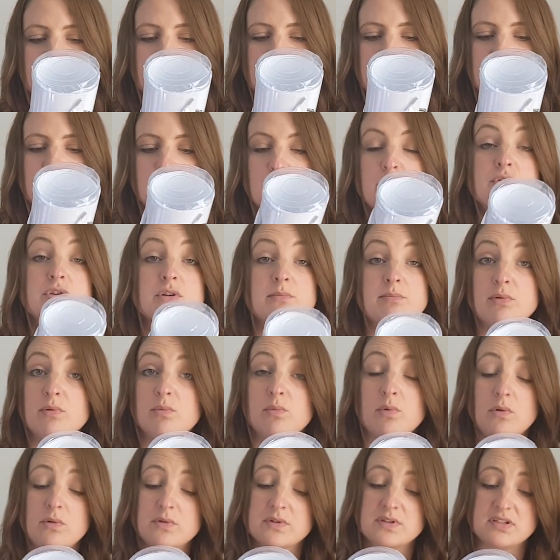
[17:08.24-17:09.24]
reusable
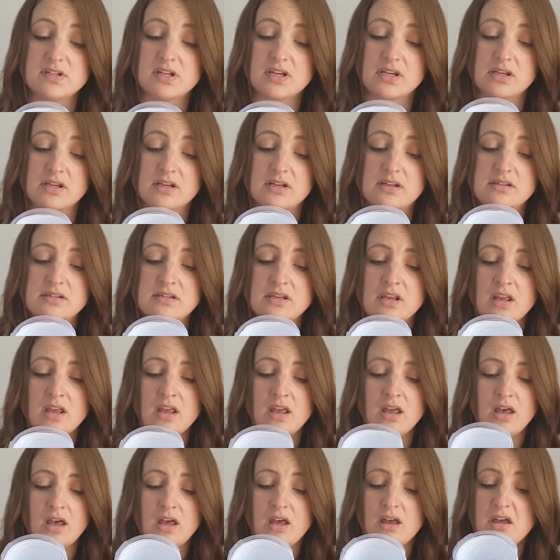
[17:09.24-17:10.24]
wall stickers.
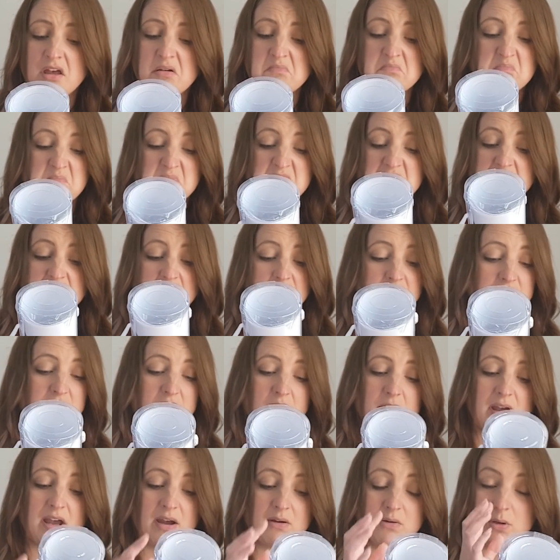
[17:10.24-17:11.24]
Don't
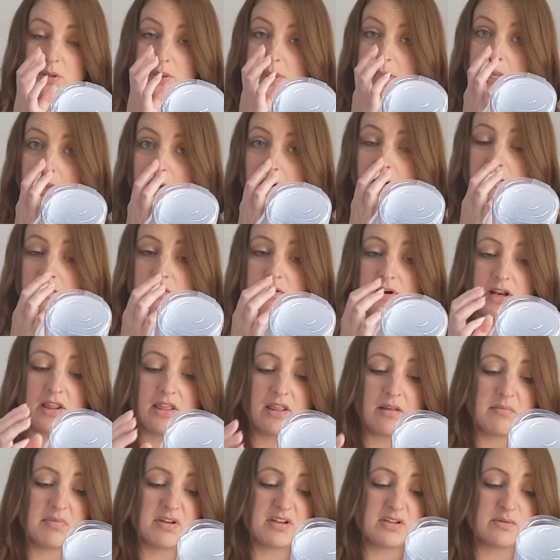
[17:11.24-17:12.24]
know how good they are or
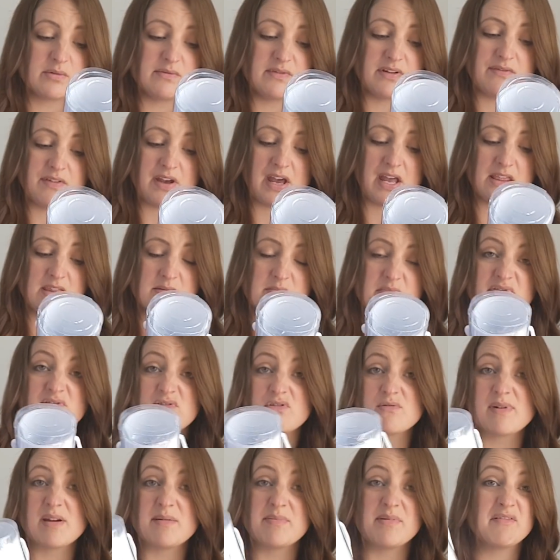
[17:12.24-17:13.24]
anything because we've never had them
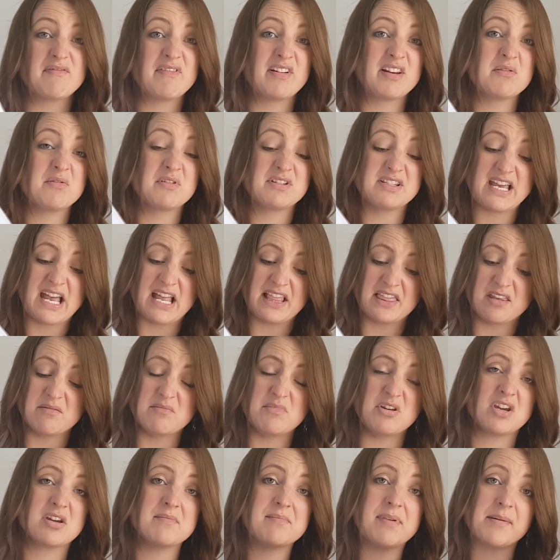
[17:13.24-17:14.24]
before. Maybe if anyone's had them,
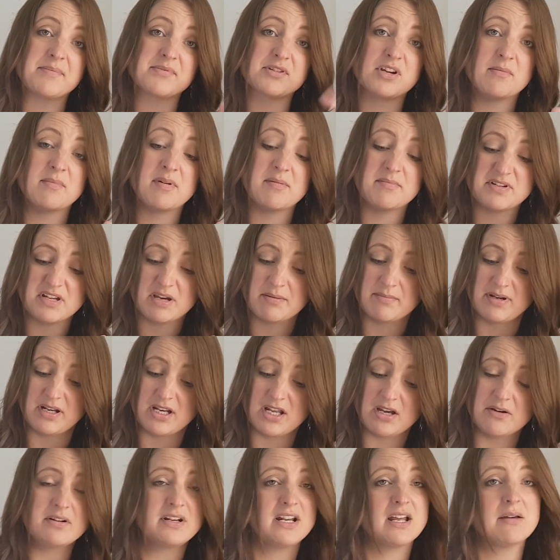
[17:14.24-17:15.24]
you can perhaps comment down
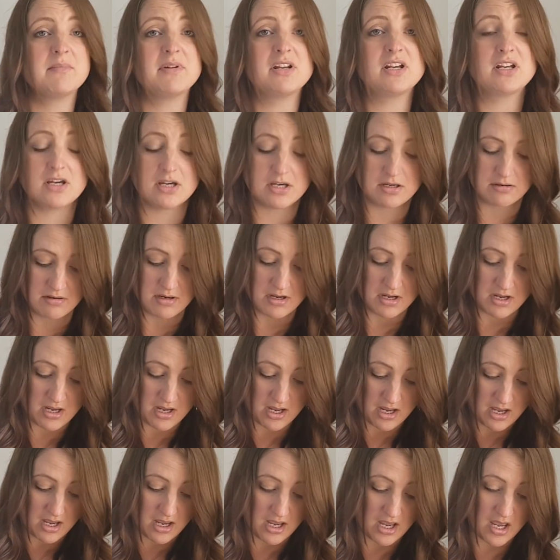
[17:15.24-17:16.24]
below and let me know
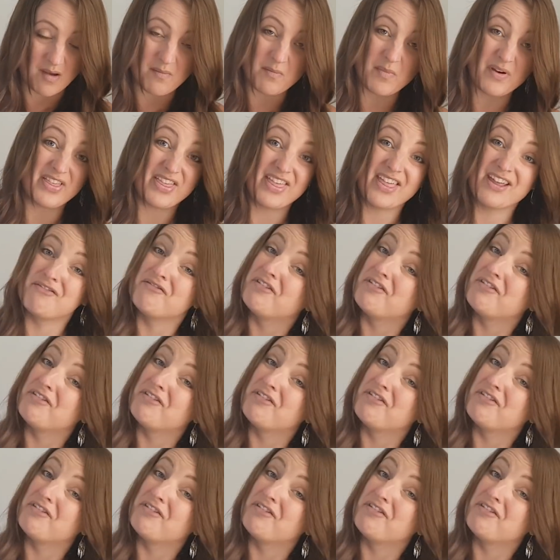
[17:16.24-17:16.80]
whether they